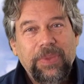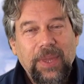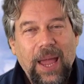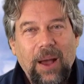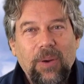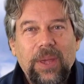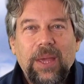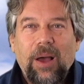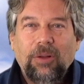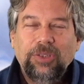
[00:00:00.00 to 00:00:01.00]
Now,
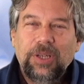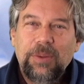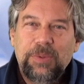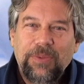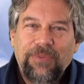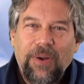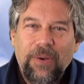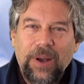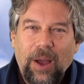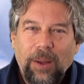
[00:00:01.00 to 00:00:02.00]
also comes with foreign